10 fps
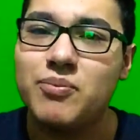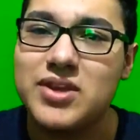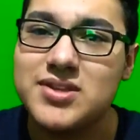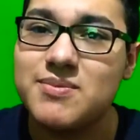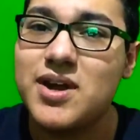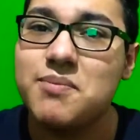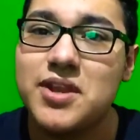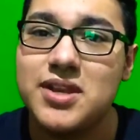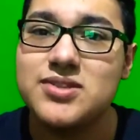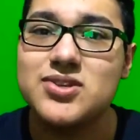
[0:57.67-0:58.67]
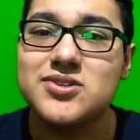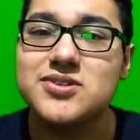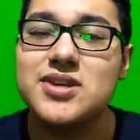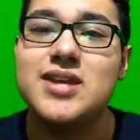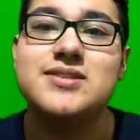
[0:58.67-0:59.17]
because in my opinion
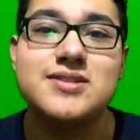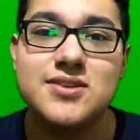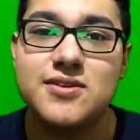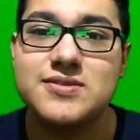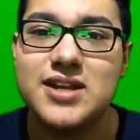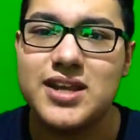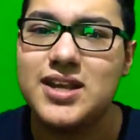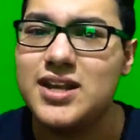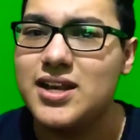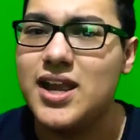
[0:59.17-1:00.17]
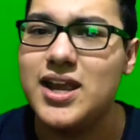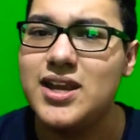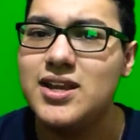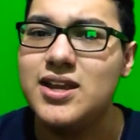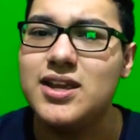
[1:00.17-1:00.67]
it deserves like an
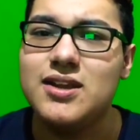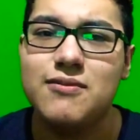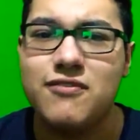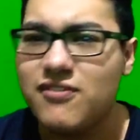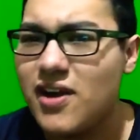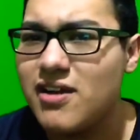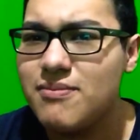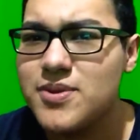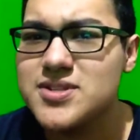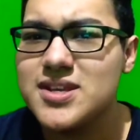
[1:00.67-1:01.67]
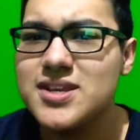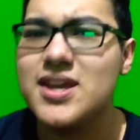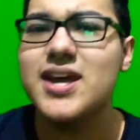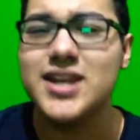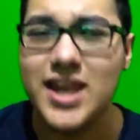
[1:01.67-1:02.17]
85%.
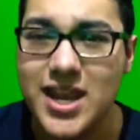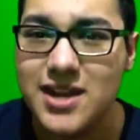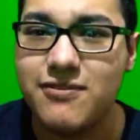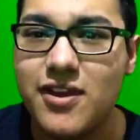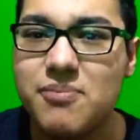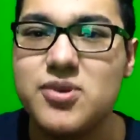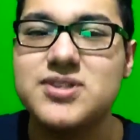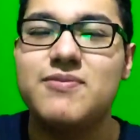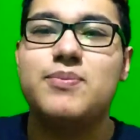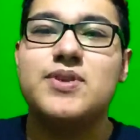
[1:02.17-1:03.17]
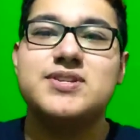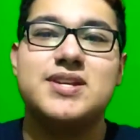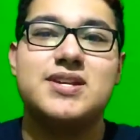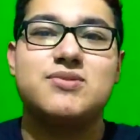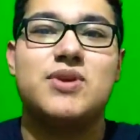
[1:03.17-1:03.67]
Yeah, an
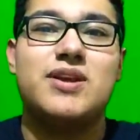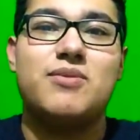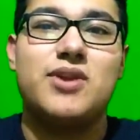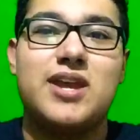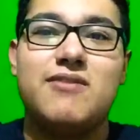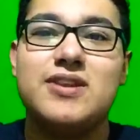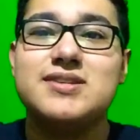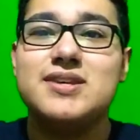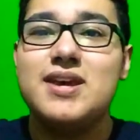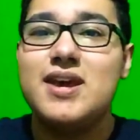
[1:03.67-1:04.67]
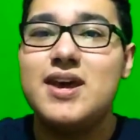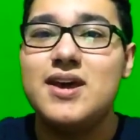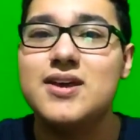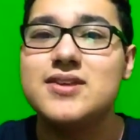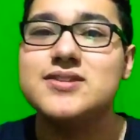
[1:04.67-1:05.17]
85% is what I give it.
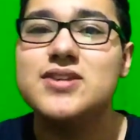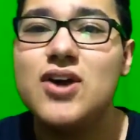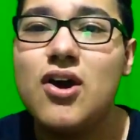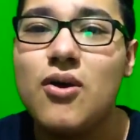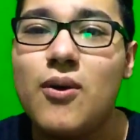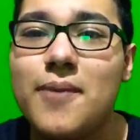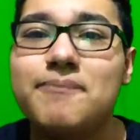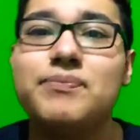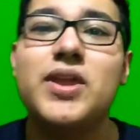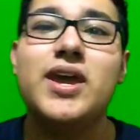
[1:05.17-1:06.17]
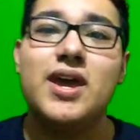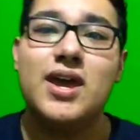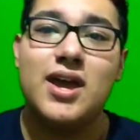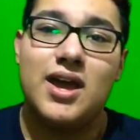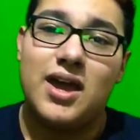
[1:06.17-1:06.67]
So
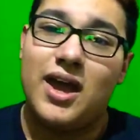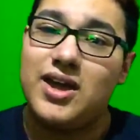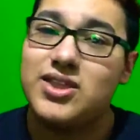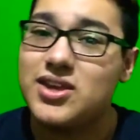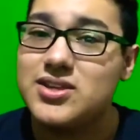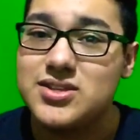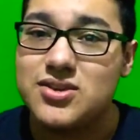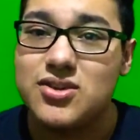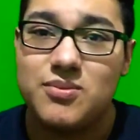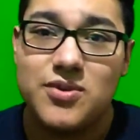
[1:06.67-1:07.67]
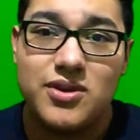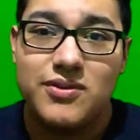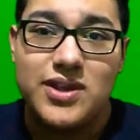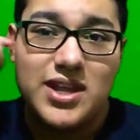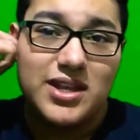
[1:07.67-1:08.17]
I think it's a good
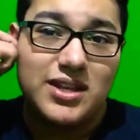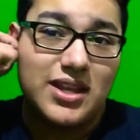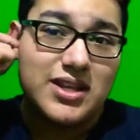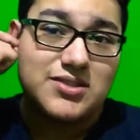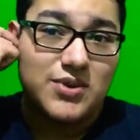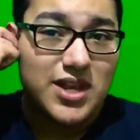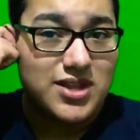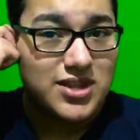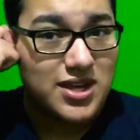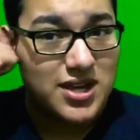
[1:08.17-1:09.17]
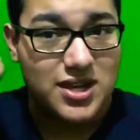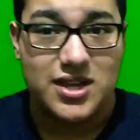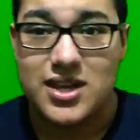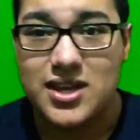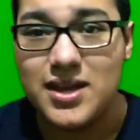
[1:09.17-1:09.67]
movie, and that's what I
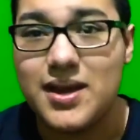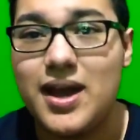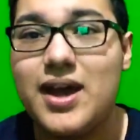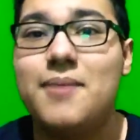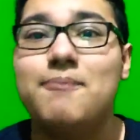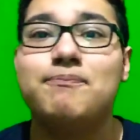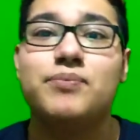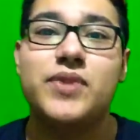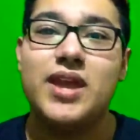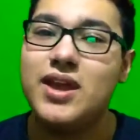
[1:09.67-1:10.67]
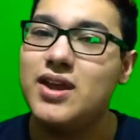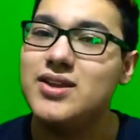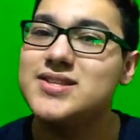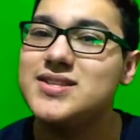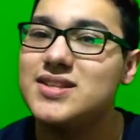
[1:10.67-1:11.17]
think. um
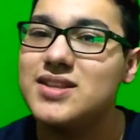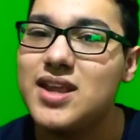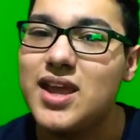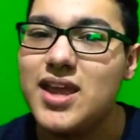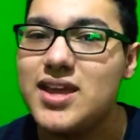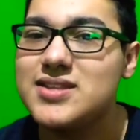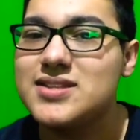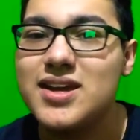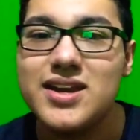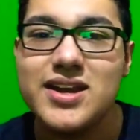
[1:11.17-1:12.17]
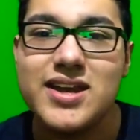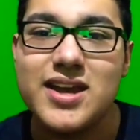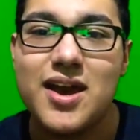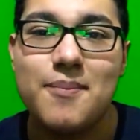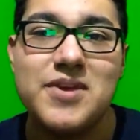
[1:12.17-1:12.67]
it's it's not
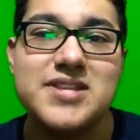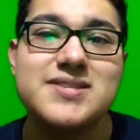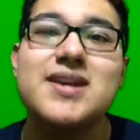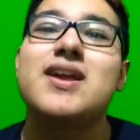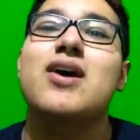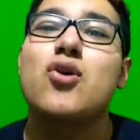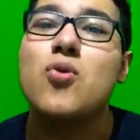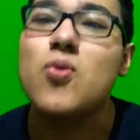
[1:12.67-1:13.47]
a